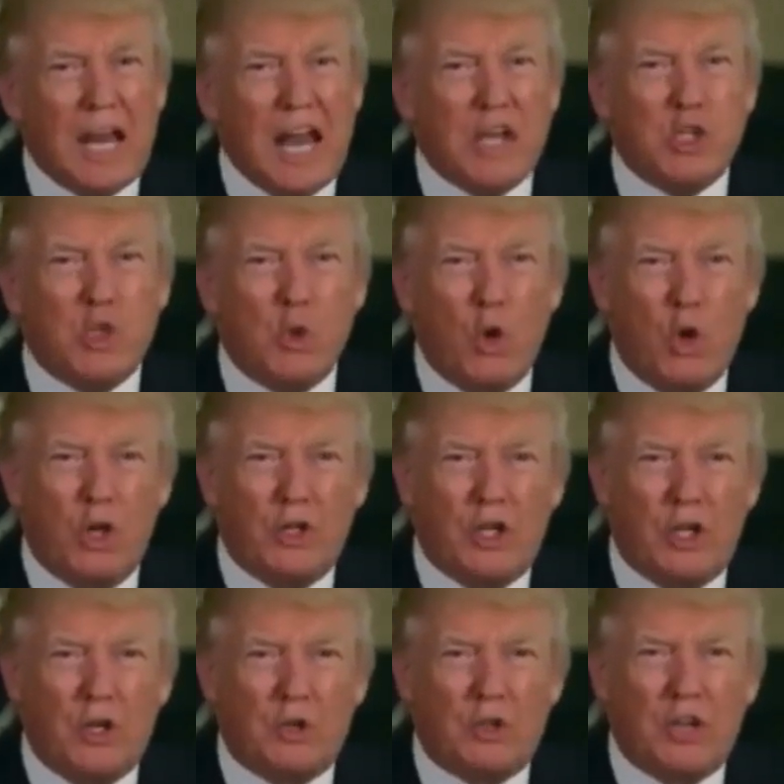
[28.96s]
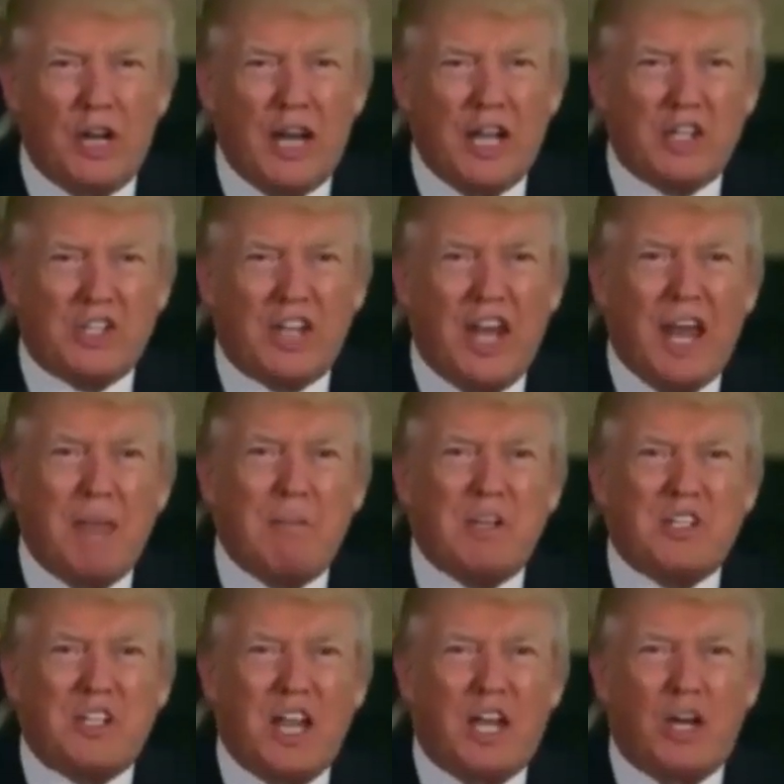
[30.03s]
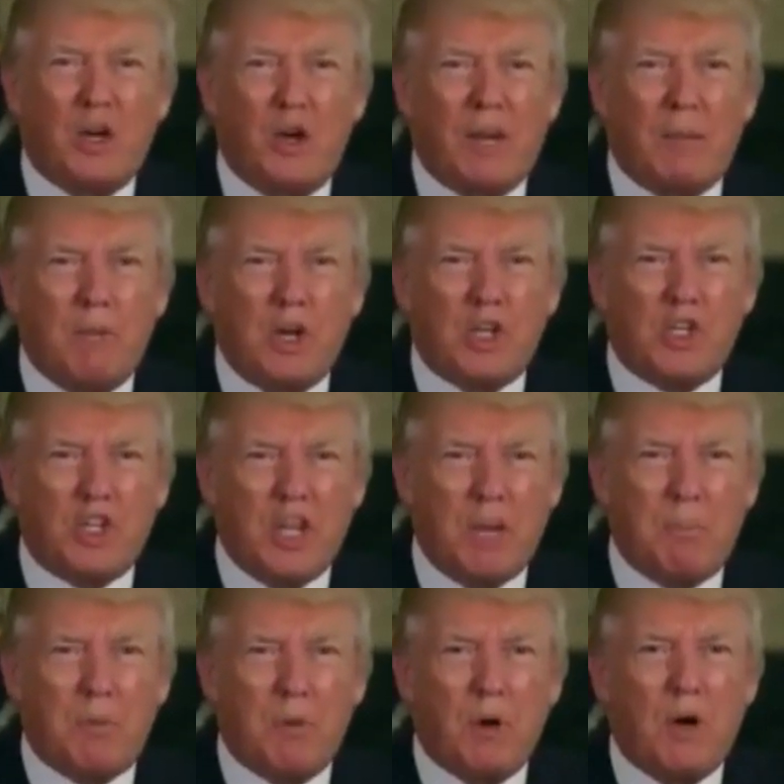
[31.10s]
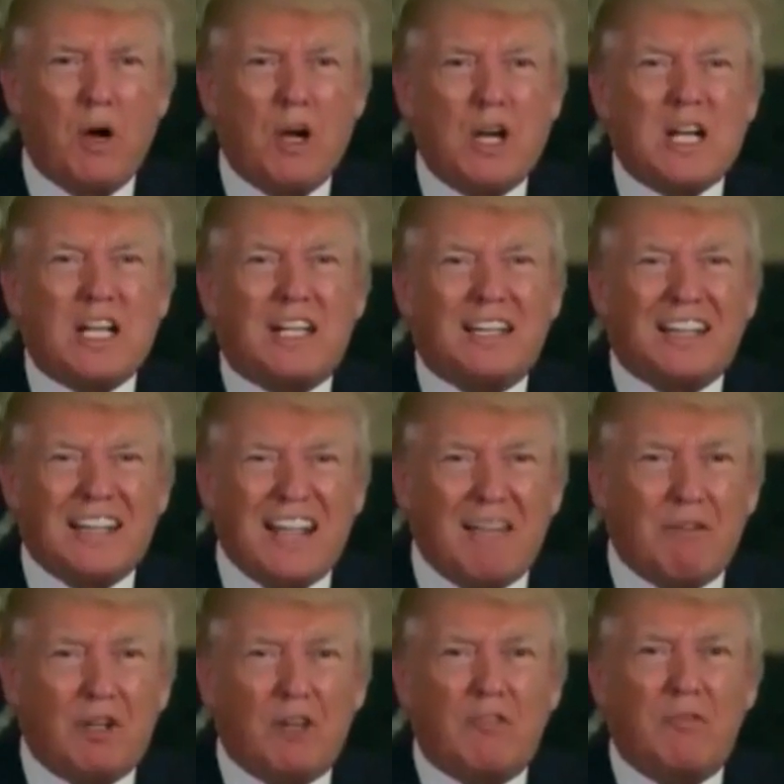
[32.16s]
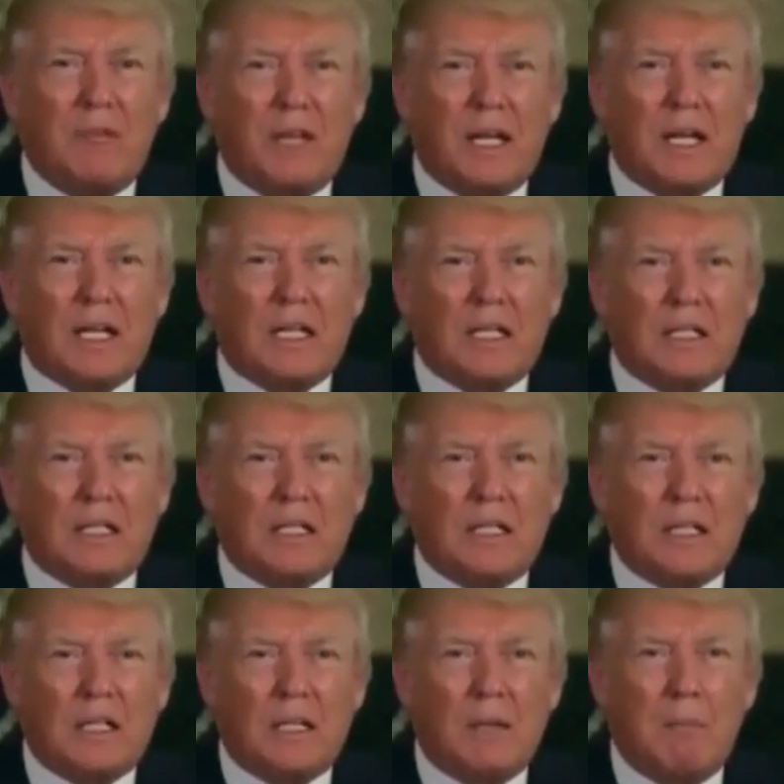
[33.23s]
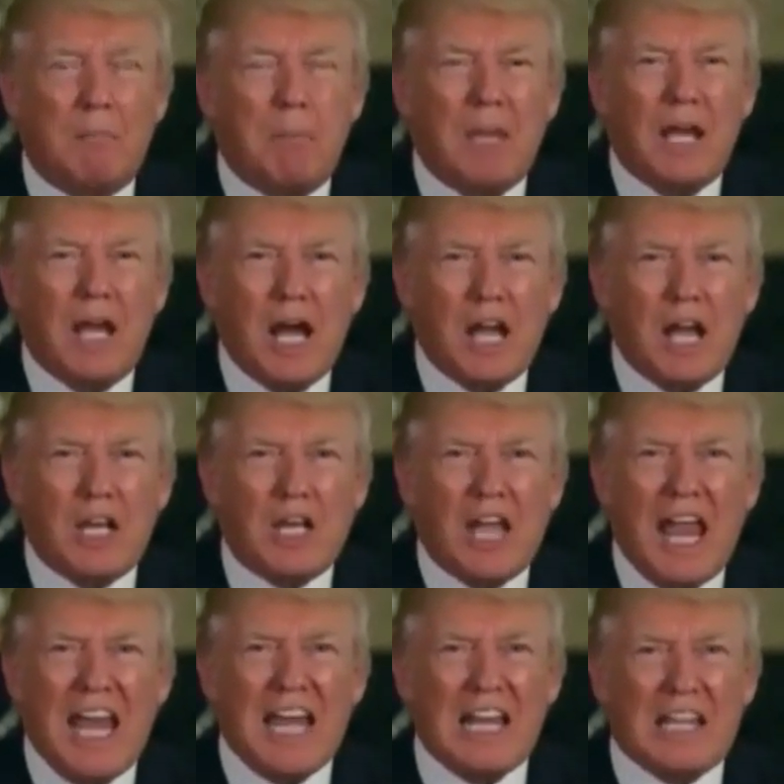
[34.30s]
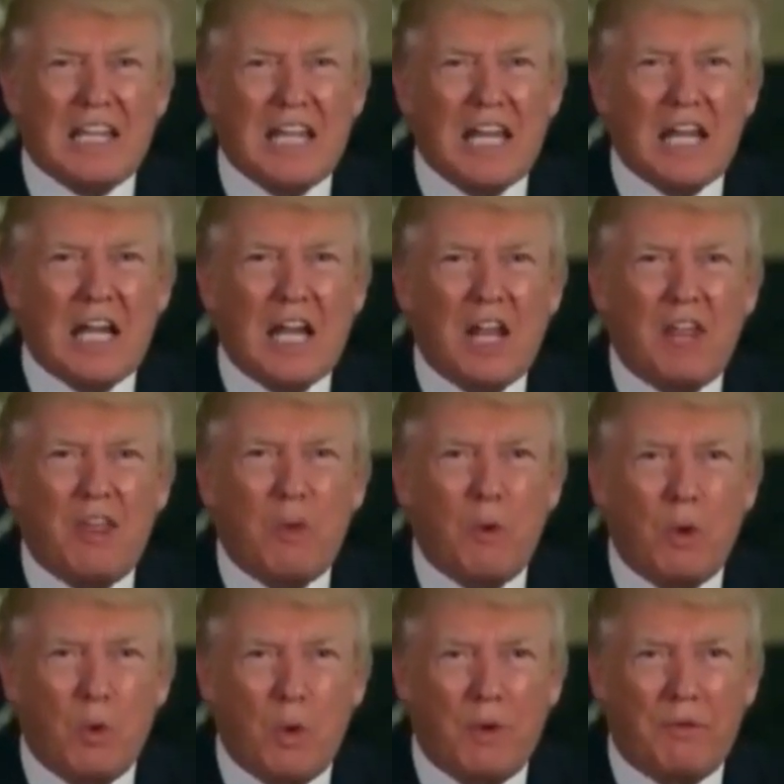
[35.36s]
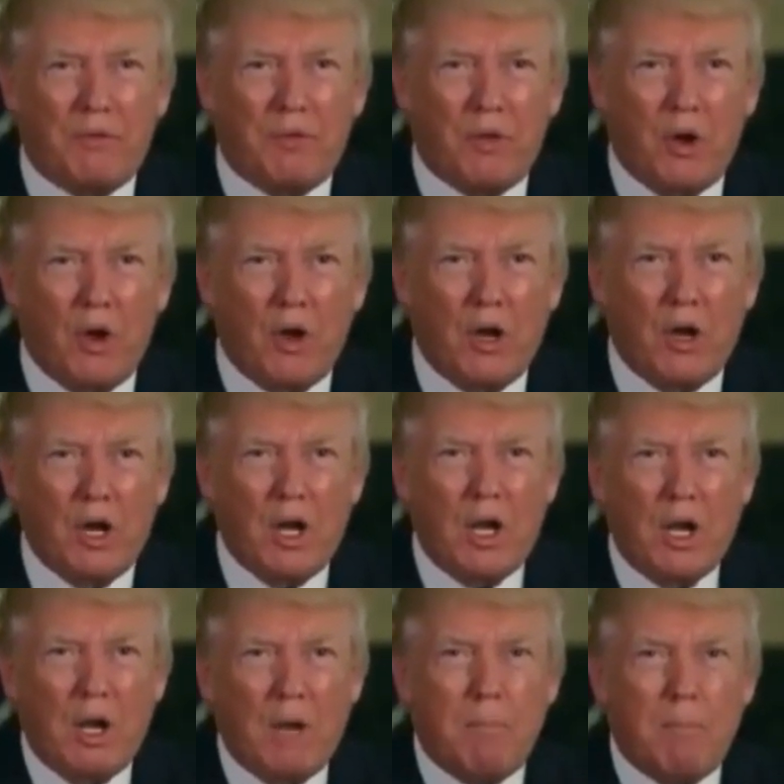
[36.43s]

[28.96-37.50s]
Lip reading: But as you all know, tonight's game has taken on a much deeper level of meaning beyond anything that we would have thought.